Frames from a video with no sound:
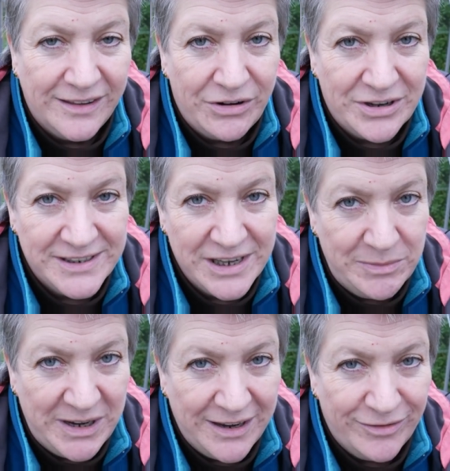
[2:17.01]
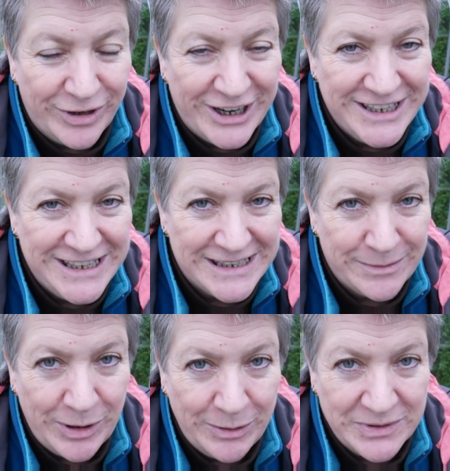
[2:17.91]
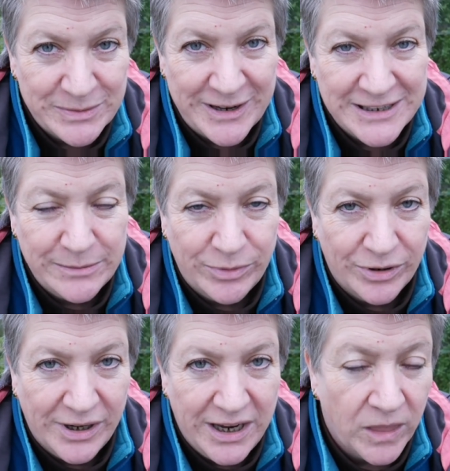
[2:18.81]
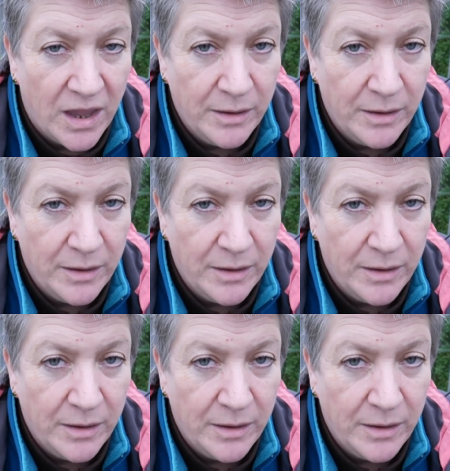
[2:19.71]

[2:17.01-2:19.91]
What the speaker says: There are so many varieties of purple sprouting broccoli.